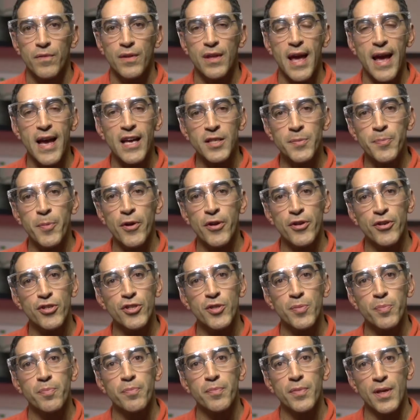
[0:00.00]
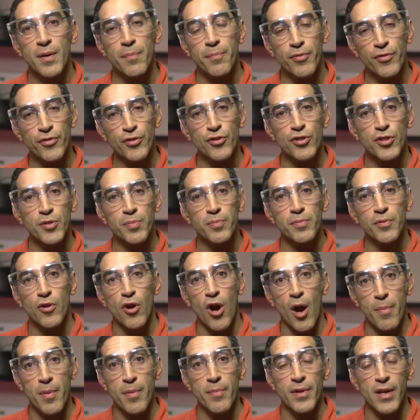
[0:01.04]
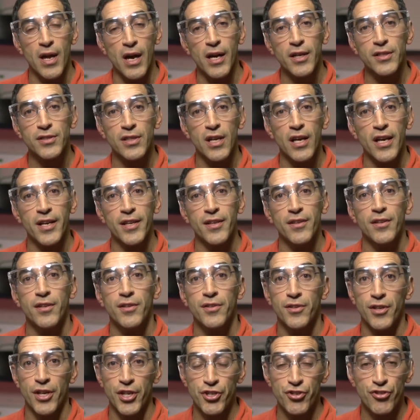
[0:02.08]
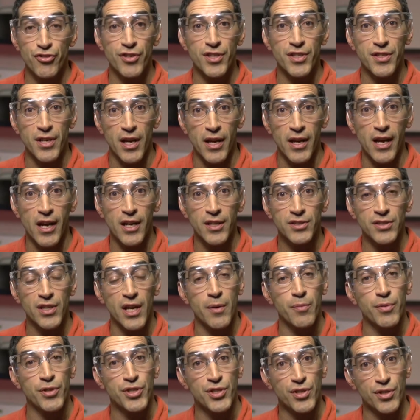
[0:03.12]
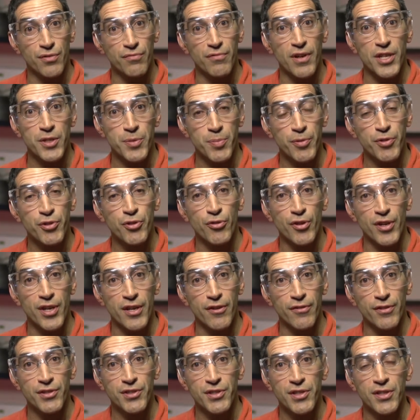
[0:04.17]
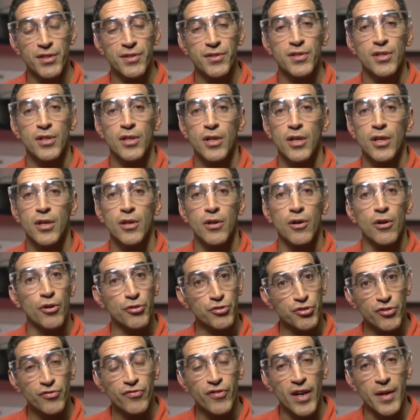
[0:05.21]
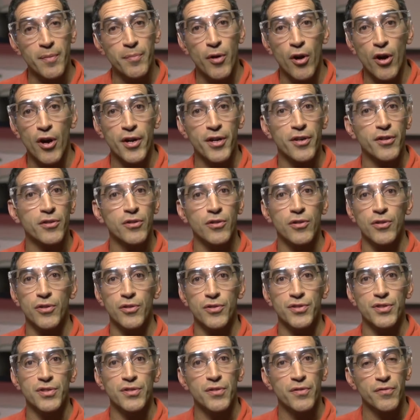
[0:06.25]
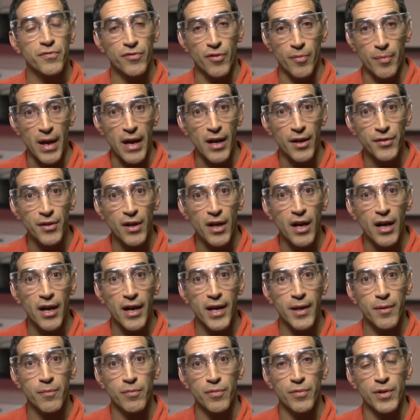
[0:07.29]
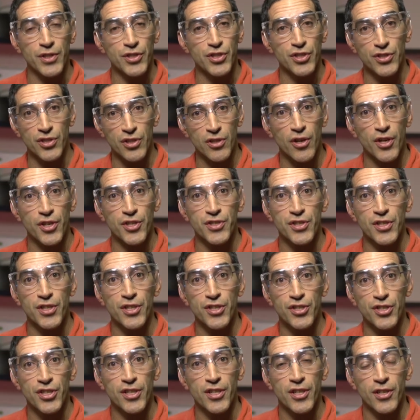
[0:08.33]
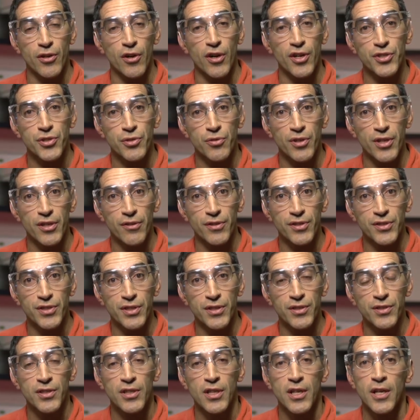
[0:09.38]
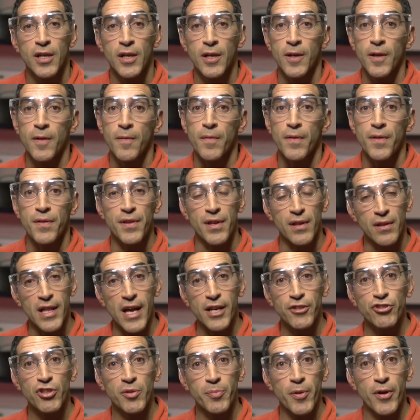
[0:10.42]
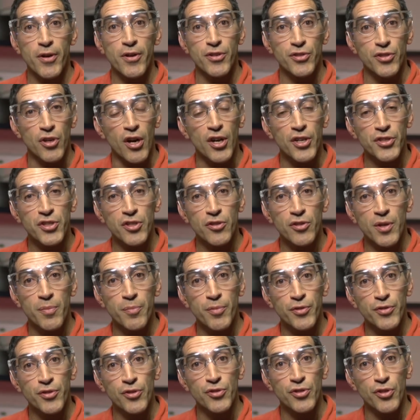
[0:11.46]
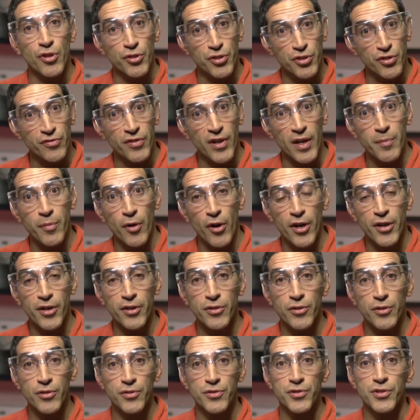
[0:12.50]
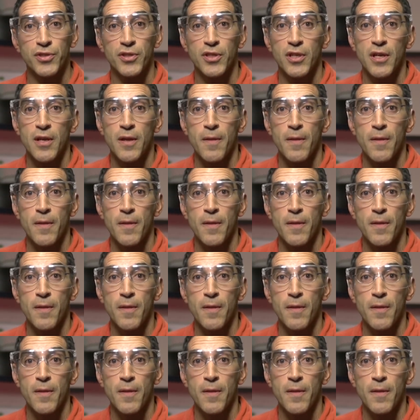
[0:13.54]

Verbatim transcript: Gas burners can produce carbon monoxide, nitrogen dioxide, which is a respiratory irritant, ultrafine particles, formaldehyde, which is a carcinogen and also an irritant. The electric burners also can produce ultrafine particles,